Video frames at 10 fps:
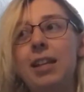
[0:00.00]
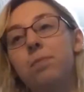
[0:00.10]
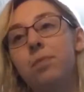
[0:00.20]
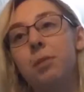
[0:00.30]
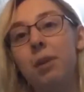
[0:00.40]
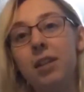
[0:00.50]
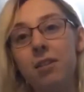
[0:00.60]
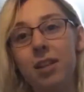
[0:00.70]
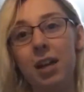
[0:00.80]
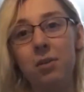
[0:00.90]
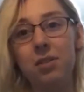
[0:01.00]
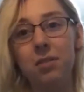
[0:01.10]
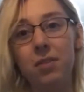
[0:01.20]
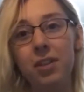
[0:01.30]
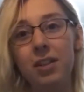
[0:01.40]
depending on how
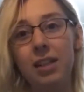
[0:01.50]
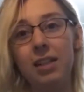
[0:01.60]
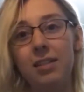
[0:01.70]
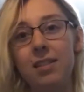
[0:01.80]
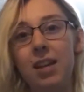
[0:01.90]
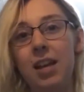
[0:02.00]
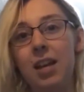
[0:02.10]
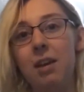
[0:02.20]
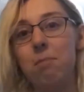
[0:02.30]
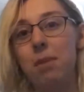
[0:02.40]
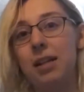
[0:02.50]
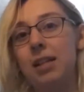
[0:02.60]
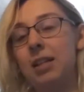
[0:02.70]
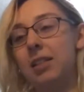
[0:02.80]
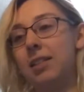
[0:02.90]
severe it is, it
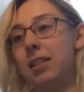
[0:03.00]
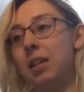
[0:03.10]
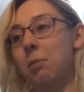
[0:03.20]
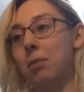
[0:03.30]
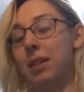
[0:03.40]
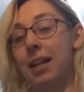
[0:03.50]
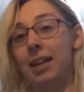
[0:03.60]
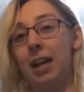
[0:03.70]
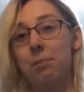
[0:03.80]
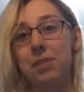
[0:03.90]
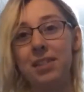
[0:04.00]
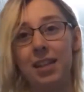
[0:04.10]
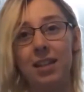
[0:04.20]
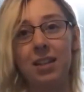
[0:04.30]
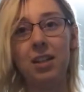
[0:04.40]
might seem like I'm sick.
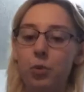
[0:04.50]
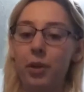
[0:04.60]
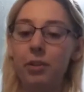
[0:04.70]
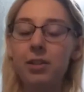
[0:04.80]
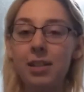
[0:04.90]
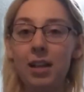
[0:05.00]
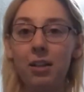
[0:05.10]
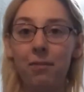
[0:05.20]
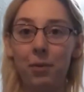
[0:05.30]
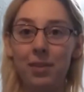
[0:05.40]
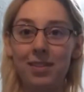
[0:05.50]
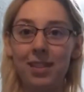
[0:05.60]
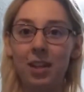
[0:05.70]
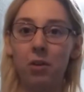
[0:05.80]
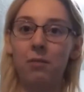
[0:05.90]
So I couldn't tell if I was
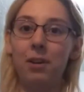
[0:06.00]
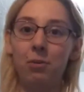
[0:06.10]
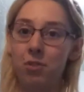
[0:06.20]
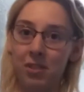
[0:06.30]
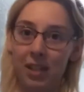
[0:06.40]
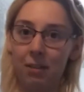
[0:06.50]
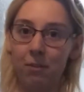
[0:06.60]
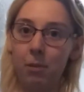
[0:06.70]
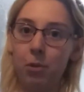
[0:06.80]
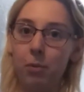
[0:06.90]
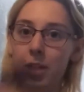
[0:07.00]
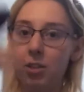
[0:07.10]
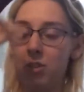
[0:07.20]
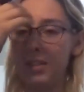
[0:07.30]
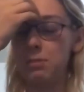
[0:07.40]
sick or if I was just getting
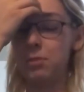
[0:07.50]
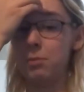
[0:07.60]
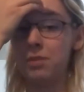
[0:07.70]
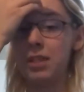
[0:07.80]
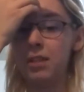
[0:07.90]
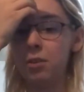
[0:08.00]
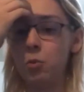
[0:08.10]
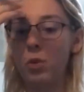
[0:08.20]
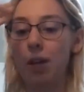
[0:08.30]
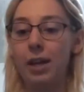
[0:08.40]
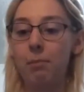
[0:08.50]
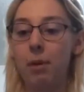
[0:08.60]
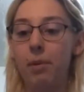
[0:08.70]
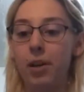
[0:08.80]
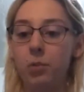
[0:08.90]
fibromyalgia symptoms. Either way, my
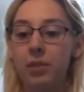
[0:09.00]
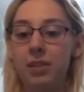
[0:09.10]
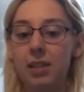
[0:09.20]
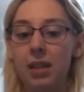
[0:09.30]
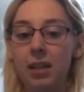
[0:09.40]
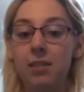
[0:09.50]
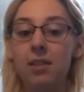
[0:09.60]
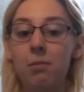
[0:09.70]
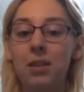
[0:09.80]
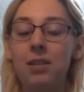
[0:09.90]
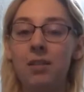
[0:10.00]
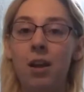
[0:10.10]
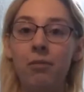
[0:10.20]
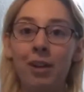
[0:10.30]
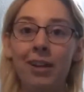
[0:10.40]
body was saying something's not
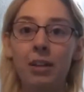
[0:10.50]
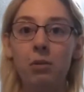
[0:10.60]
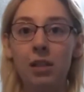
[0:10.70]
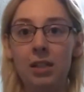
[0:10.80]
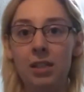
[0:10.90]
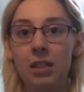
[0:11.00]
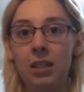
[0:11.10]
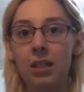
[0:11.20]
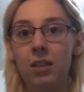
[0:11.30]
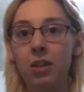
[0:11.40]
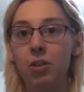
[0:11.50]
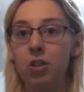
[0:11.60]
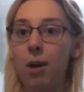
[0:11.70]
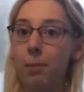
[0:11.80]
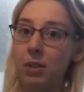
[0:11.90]
right. You need to either
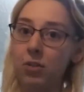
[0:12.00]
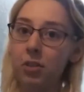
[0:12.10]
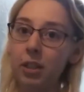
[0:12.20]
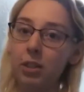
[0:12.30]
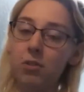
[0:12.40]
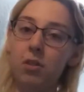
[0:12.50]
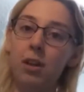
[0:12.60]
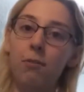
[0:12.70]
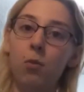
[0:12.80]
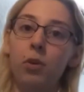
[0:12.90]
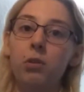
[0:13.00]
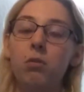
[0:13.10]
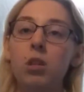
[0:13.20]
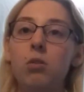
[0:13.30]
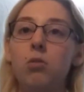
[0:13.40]
stop exerting yourself, or you
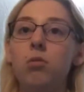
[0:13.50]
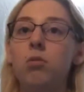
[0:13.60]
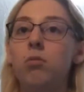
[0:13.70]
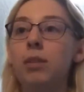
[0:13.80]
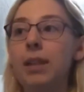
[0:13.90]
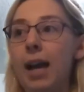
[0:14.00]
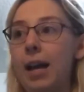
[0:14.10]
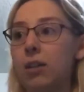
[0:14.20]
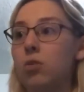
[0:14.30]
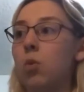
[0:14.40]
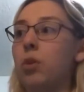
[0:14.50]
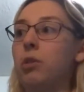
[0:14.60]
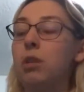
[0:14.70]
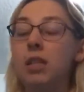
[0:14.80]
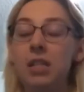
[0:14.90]
need to relax, or you
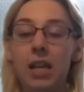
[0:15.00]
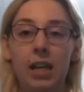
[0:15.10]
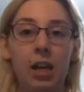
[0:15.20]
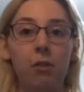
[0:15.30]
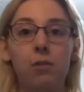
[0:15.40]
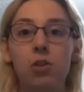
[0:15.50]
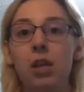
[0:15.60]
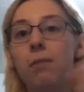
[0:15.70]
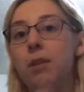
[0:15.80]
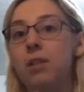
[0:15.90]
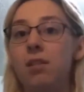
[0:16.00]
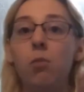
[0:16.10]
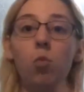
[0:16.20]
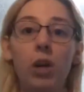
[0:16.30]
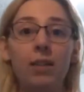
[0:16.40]
need to take care of yourself in some
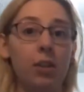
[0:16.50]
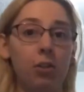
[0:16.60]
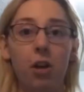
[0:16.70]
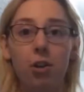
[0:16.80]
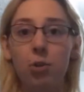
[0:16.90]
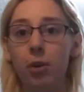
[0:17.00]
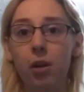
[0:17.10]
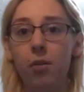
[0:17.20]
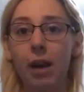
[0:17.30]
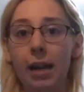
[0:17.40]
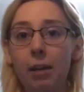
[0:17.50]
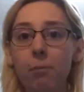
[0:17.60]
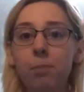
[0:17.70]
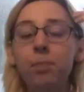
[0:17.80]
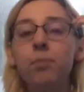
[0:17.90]
way that you're not doing already.
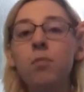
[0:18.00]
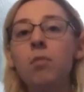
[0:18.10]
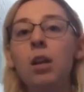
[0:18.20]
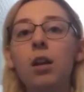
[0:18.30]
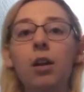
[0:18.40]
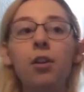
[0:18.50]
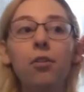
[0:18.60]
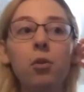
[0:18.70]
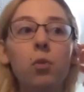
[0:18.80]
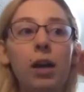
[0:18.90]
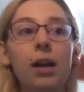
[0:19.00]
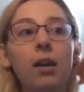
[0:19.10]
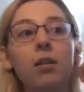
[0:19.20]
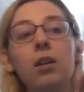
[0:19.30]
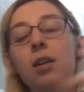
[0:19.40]
Another
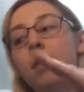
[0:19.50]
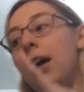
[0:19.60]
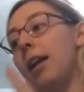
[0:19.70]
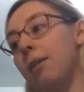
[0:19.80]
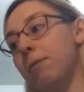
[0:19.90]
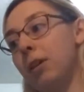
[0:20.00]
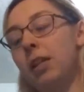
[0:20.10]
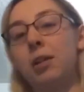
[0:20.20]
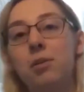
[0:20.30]
way that I felt like it was